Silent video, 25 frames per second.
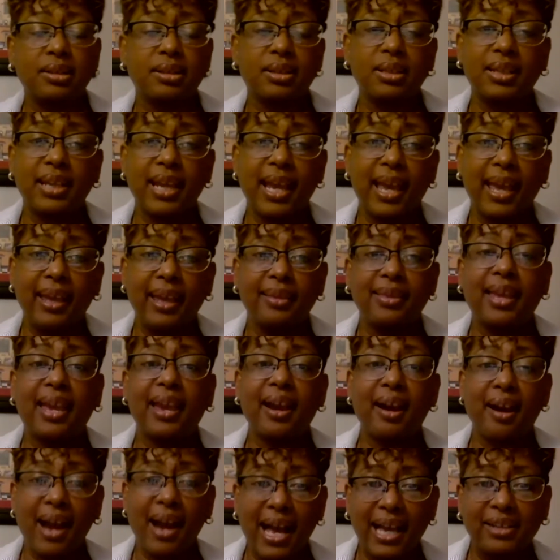to today,
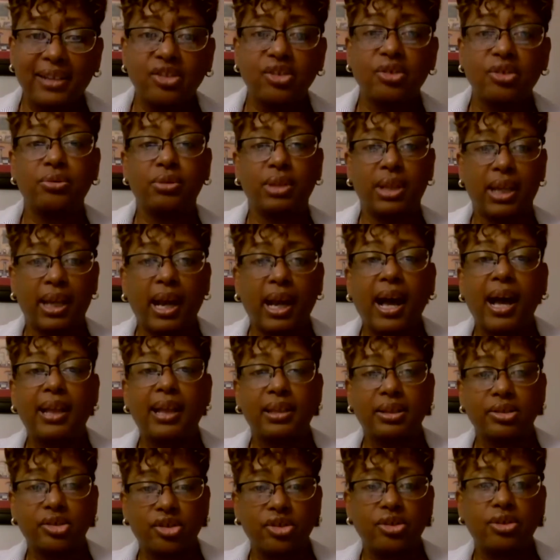they are high school and
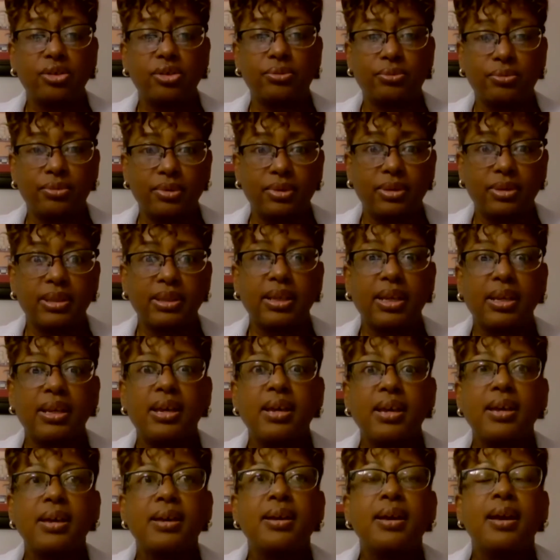college students.
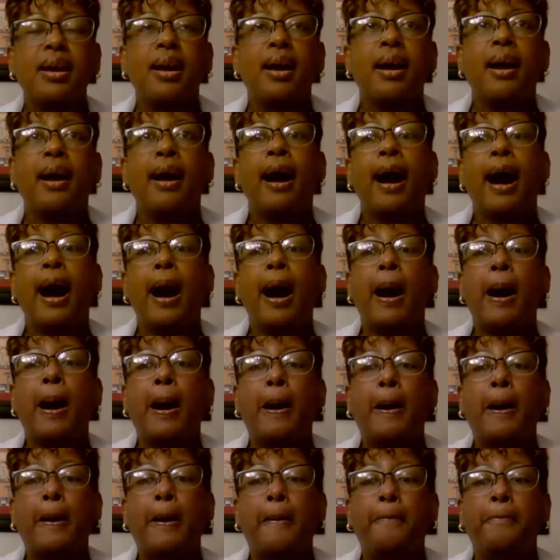
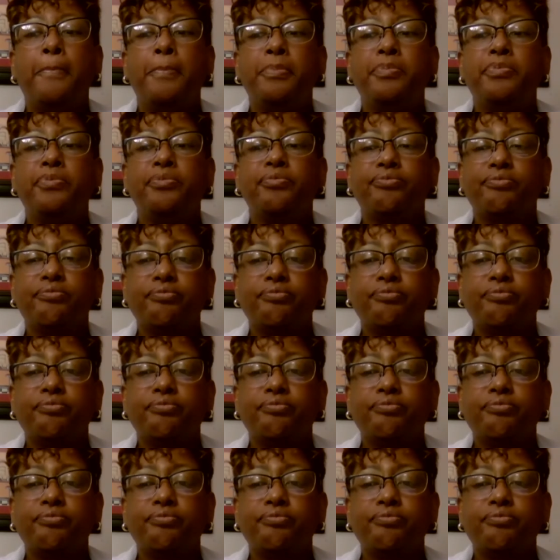Um,